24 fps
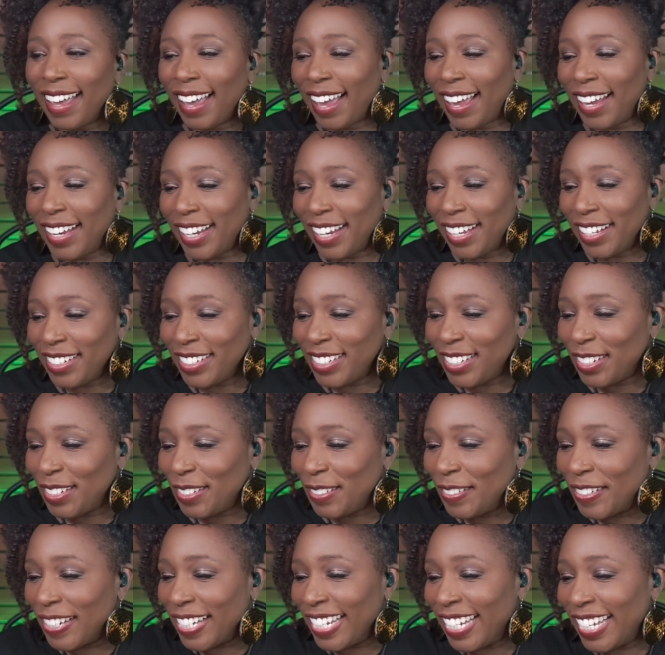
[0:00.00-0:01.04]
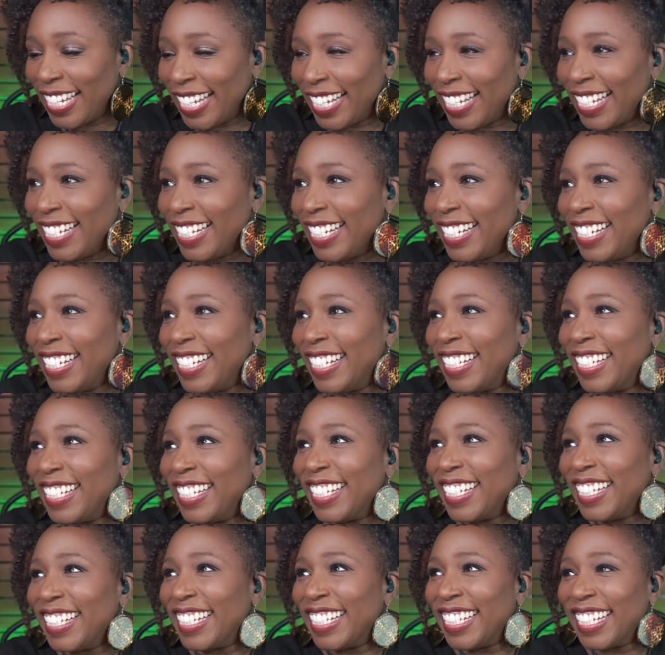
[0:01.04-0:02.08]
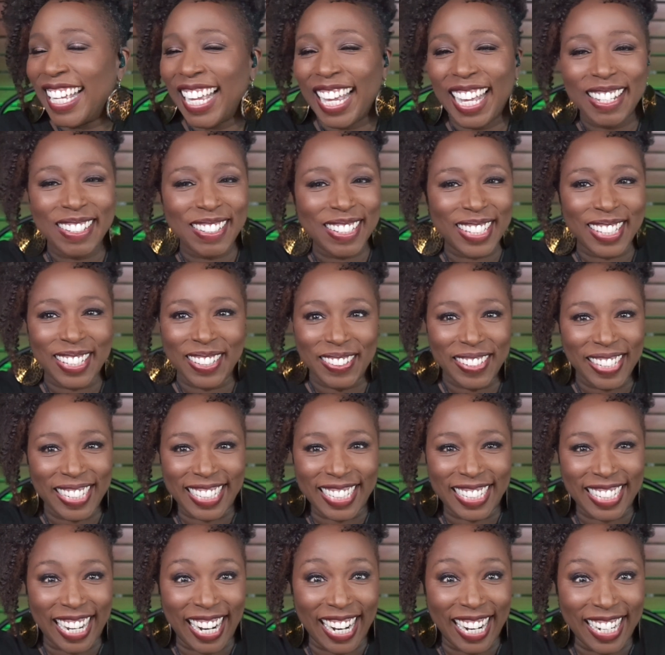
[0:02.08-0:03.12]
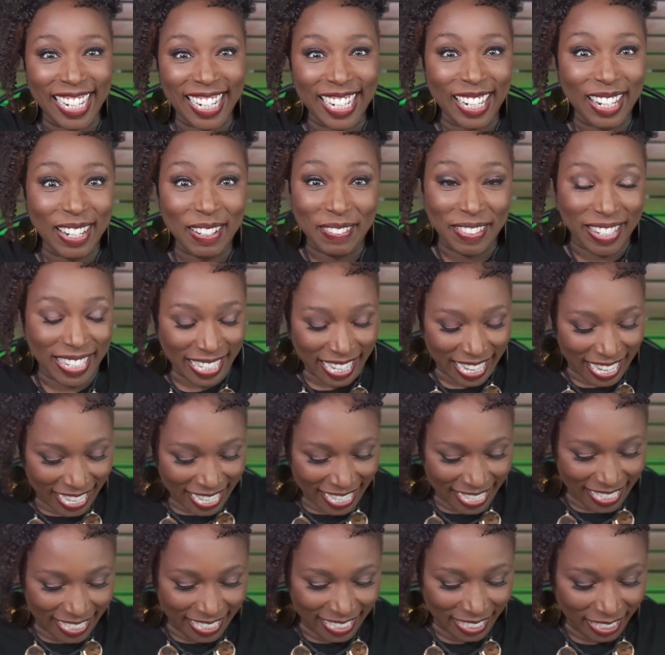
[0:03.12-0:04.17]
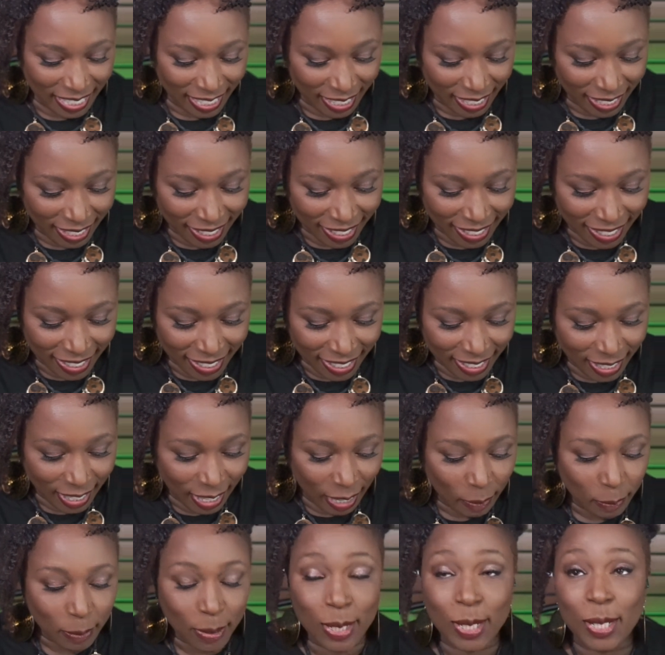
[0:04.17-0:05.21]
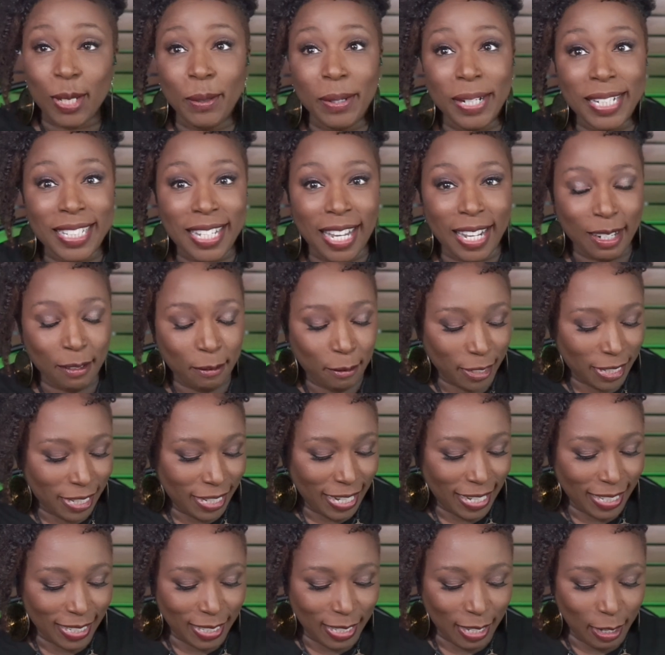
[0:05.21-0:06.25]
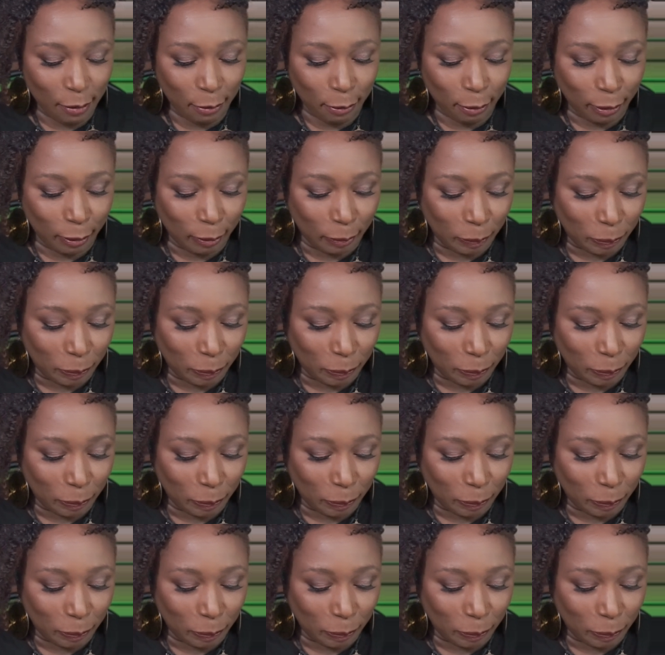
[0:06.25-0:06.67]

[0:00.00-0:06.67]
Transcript: How y'all doing? I'm so excited. Oh my God. I'm so excited for today's stuff.